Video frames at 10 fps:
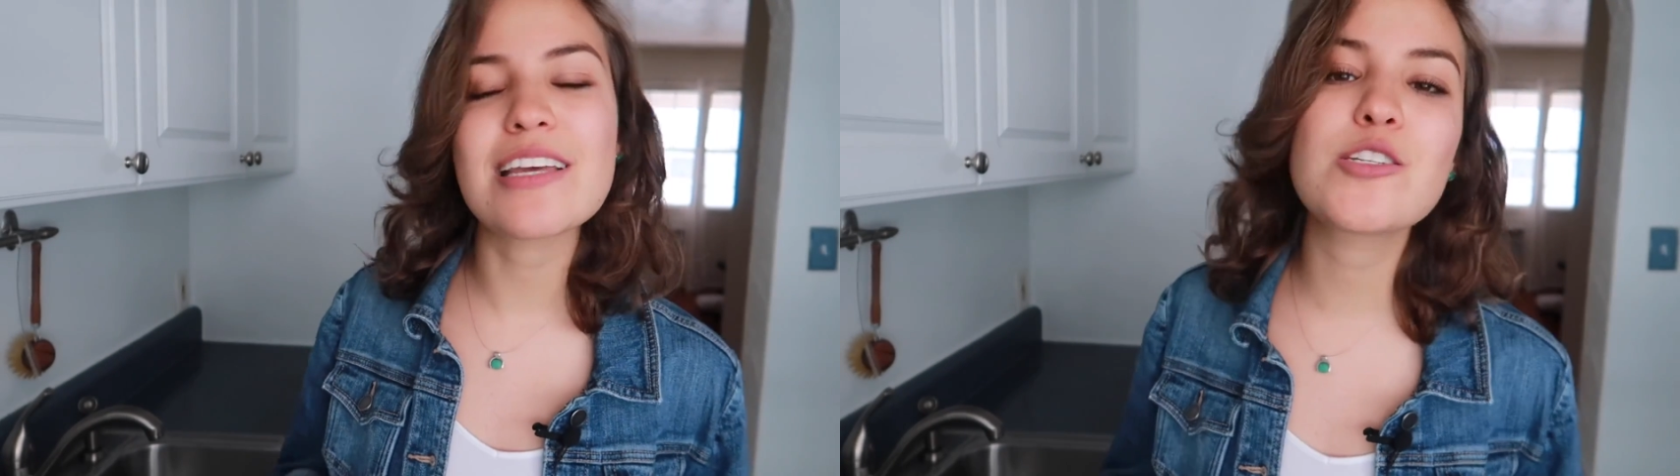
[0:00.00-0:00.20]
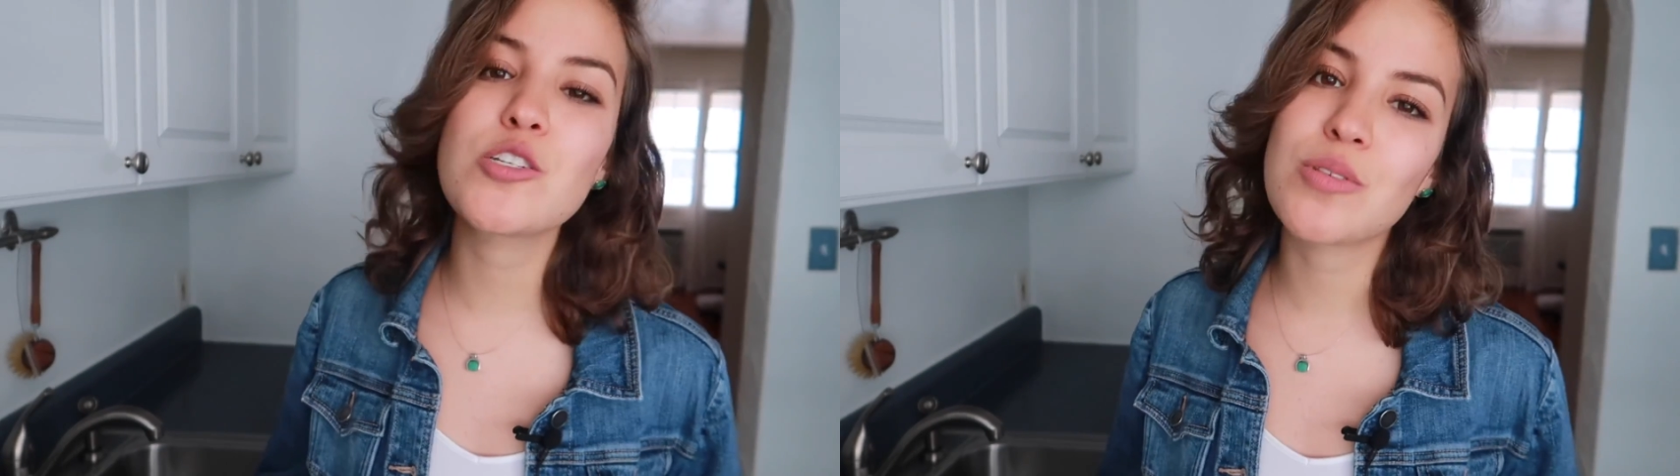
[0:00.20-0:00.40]

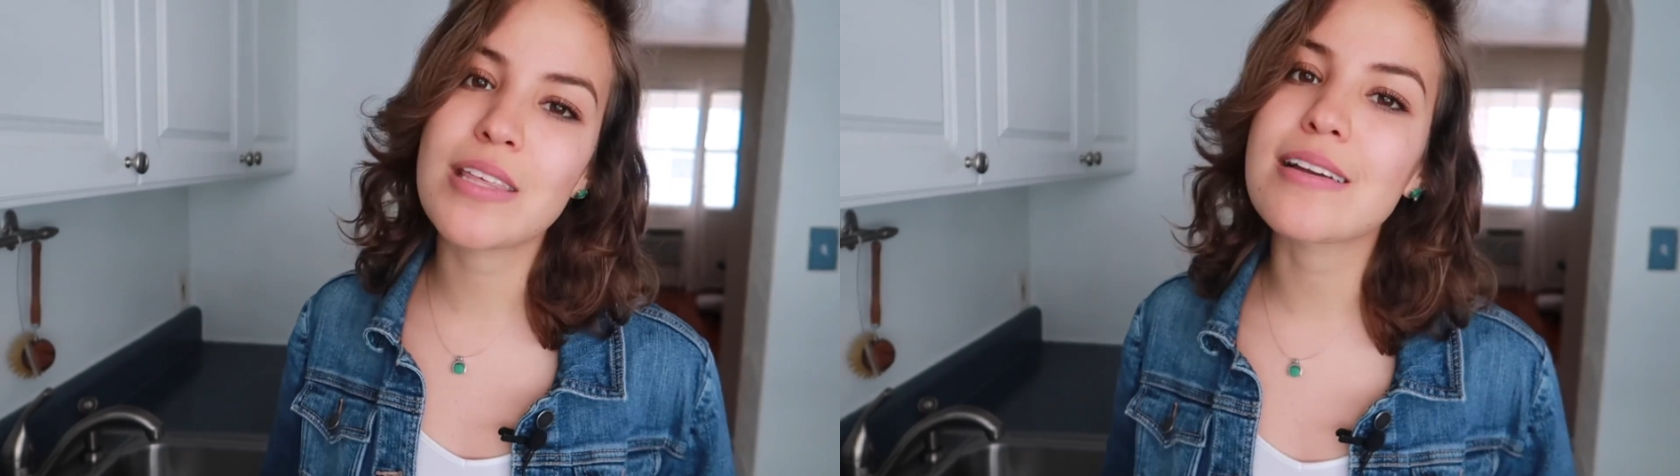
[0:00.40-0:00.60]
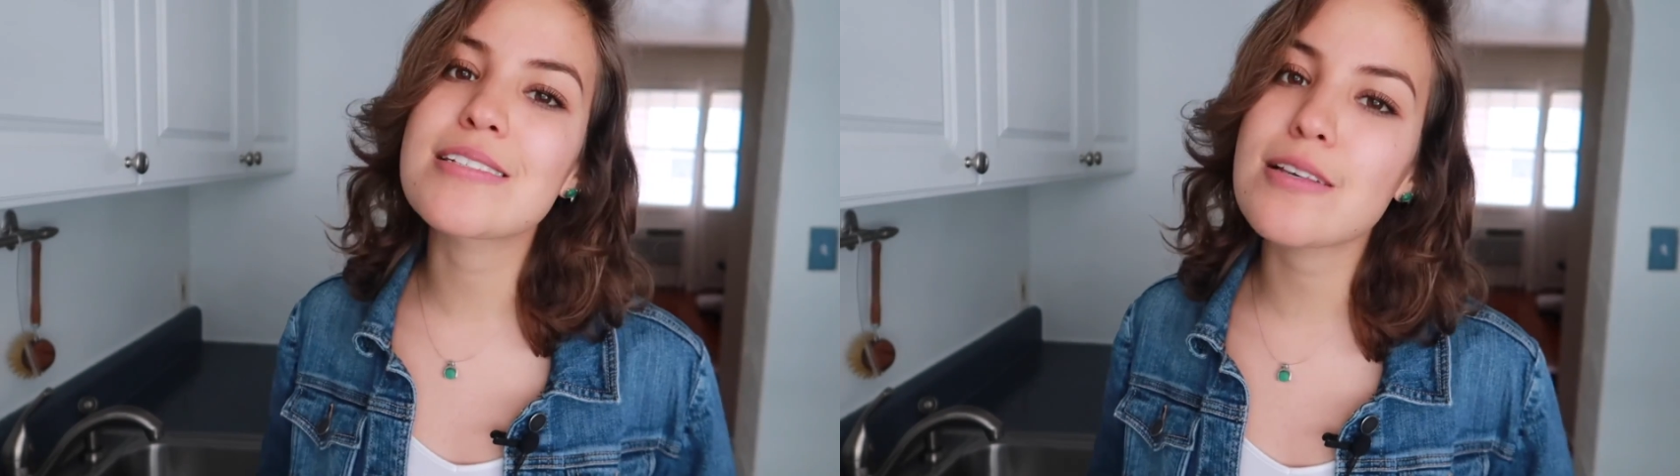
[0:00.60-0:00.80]
into
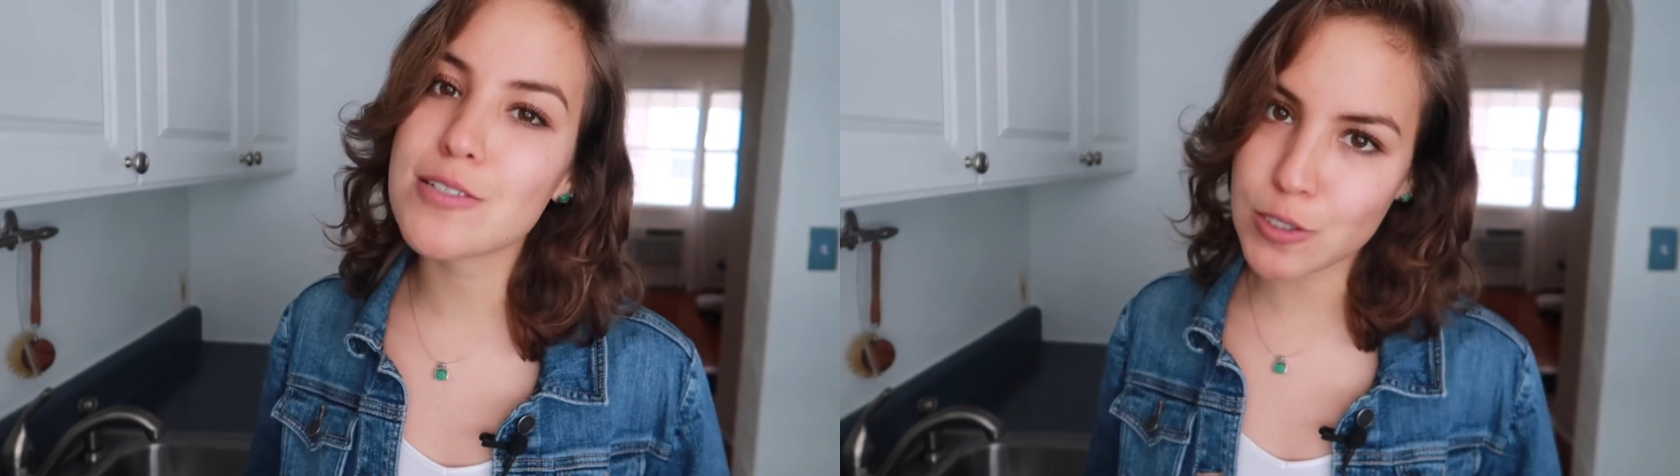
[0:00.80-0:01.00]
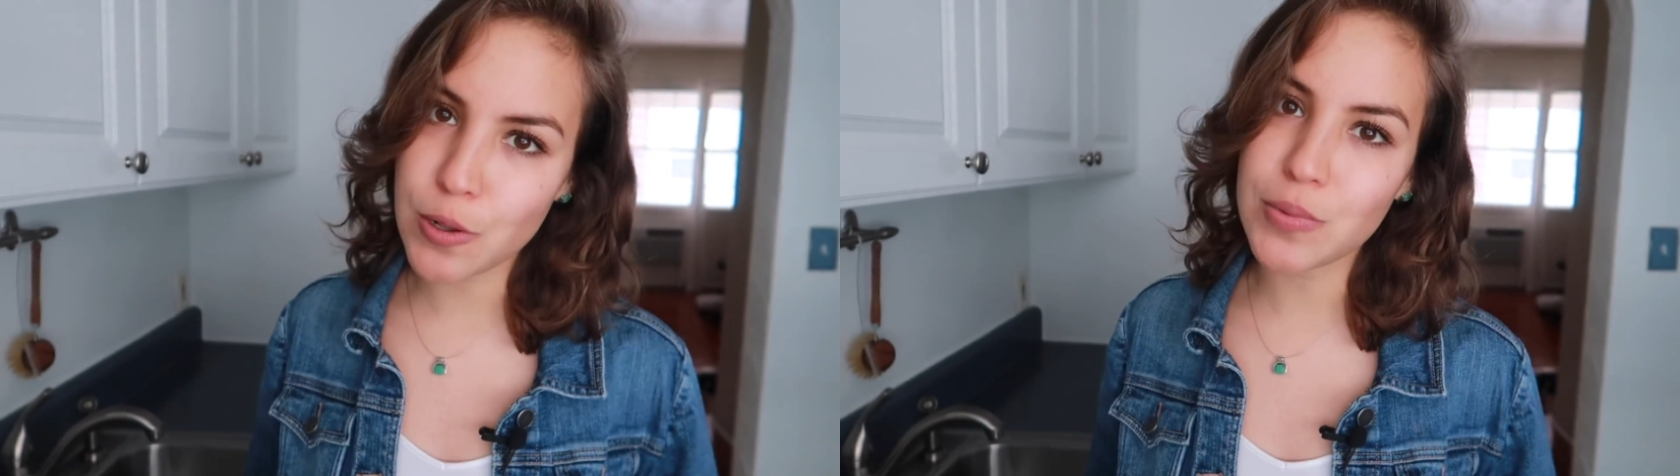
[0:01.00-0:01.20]
things
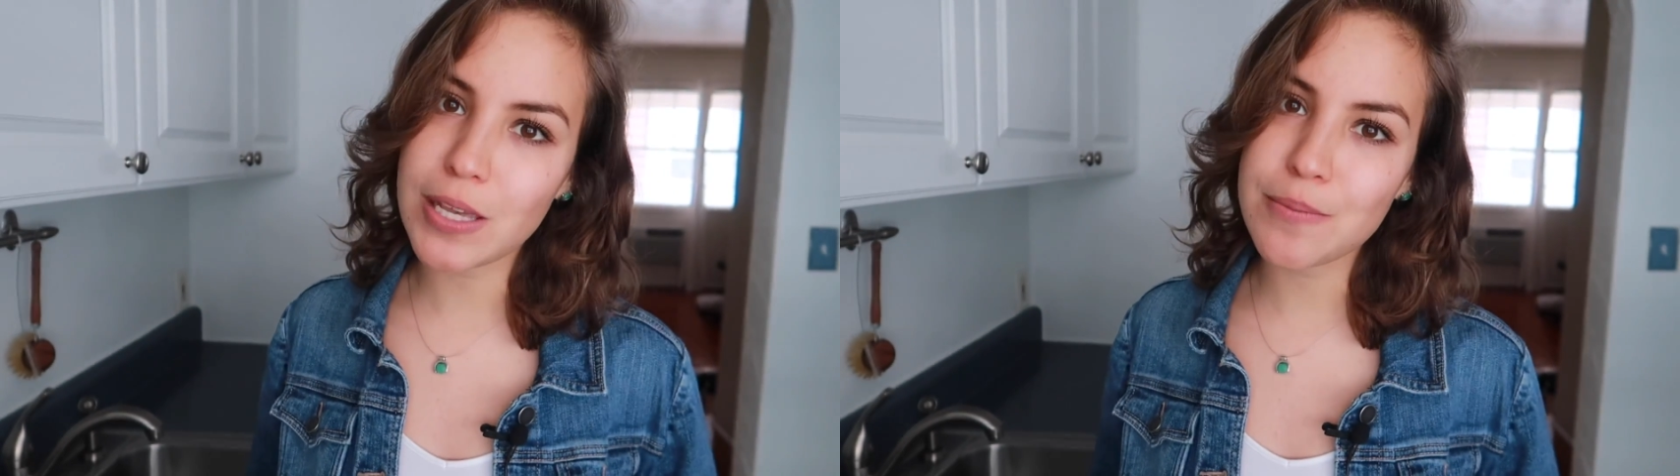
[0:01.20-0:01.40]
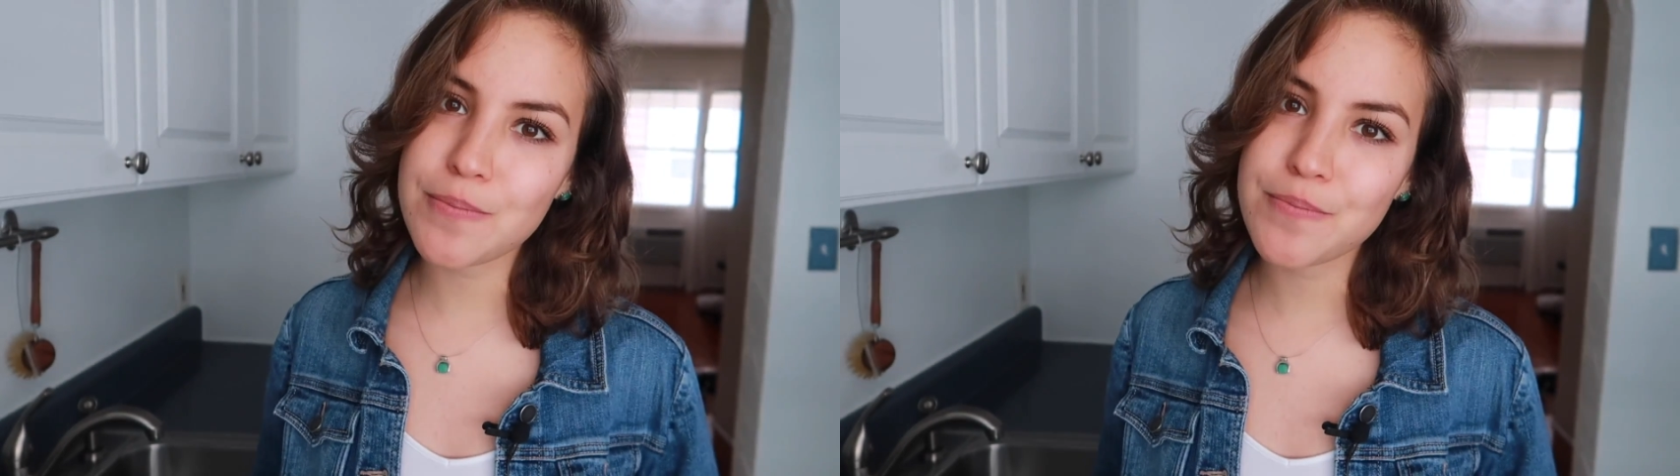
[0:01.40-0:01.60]
slowly.